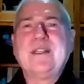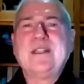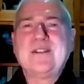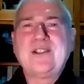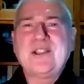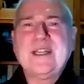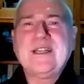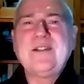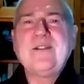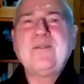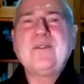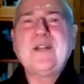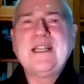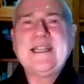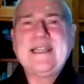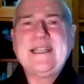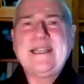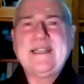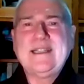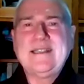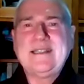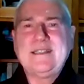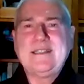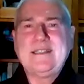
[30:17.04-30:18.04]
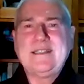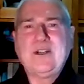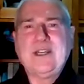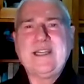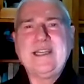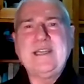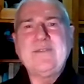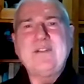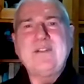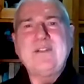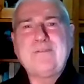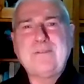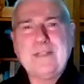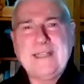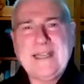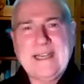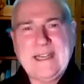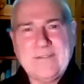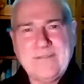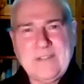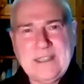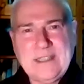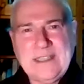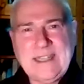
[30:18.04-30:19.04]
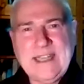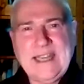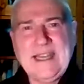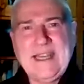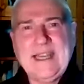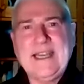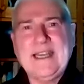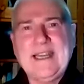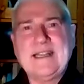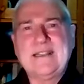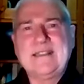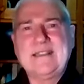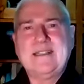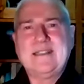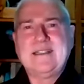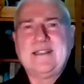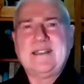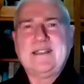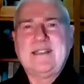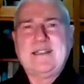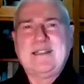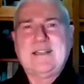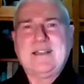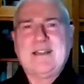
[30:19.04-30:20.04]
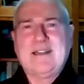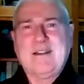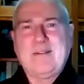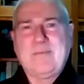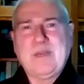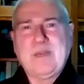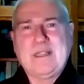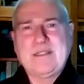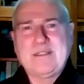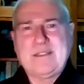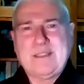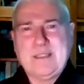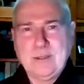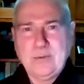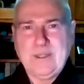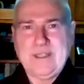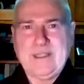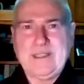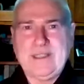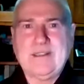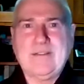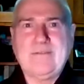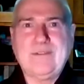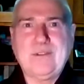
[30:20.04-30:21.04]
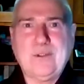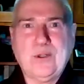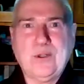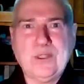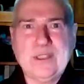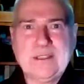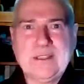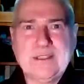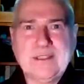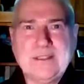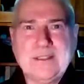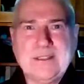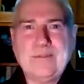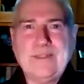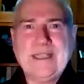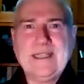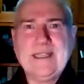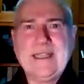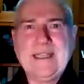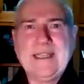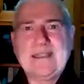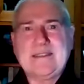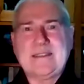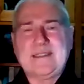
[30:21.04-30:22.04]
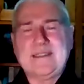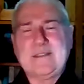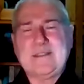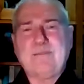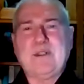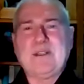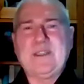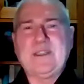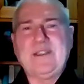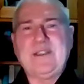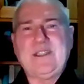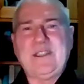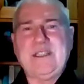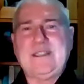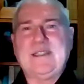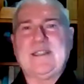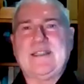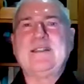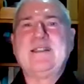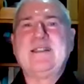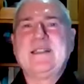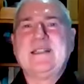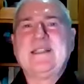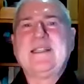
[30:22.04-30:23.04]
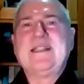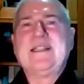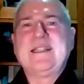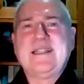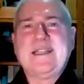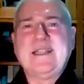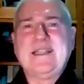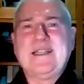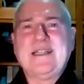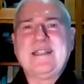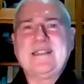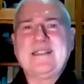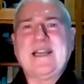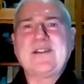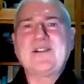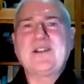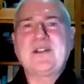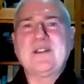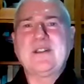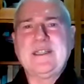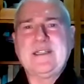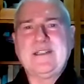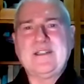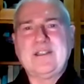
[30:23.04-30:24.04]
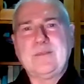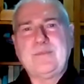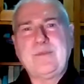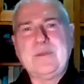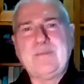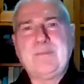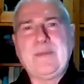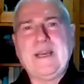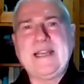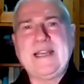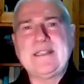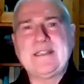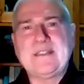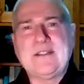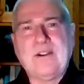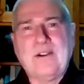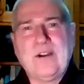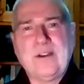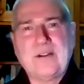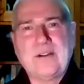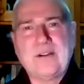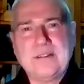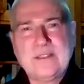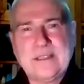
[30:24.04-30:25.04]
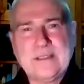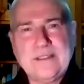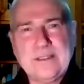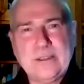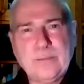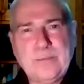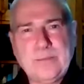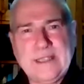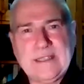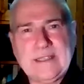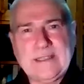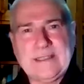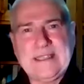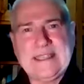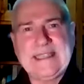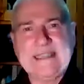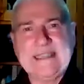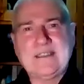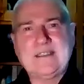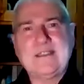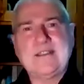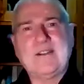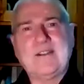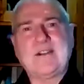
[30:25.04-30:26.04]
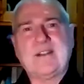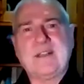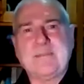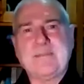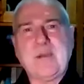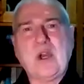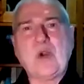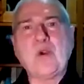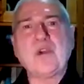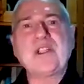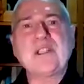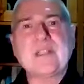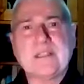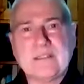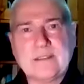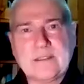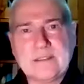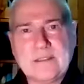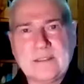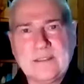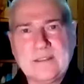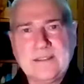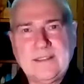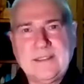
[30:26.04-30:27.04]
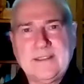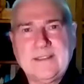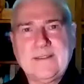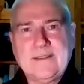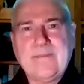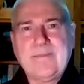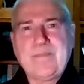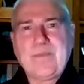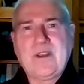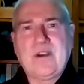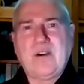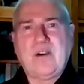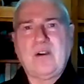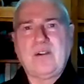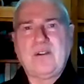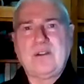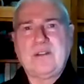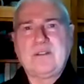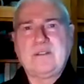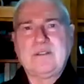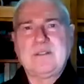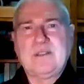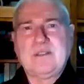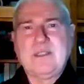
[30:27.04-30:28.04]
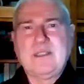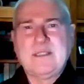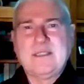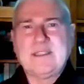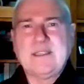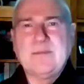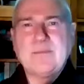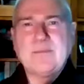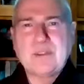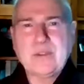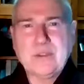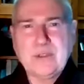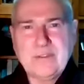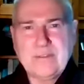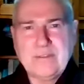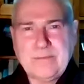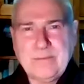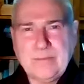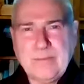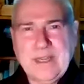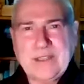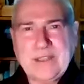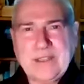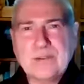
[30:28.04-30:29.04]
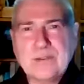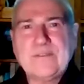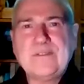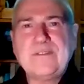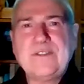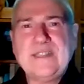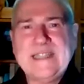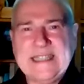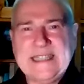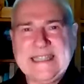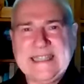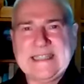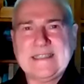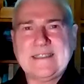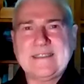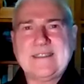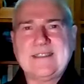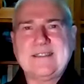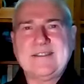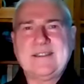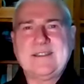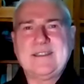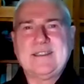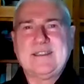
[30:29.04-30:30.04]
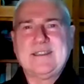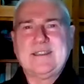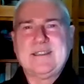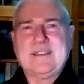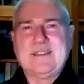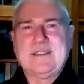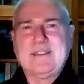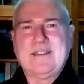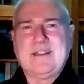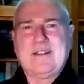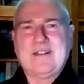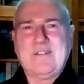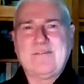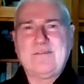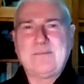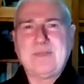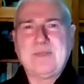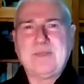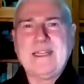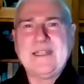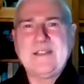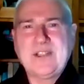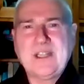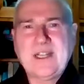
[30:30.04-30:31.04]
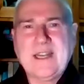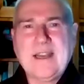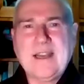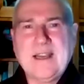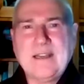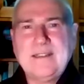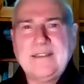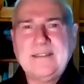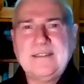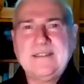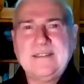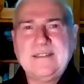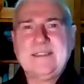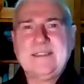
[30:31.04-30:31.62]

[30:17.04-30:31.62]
generally, even if we have the care, until we, of course, realize this bodhicitta, then it's actually going to be based on, a little bit at least, on emotions, on some sort of mental feelings of pleasure,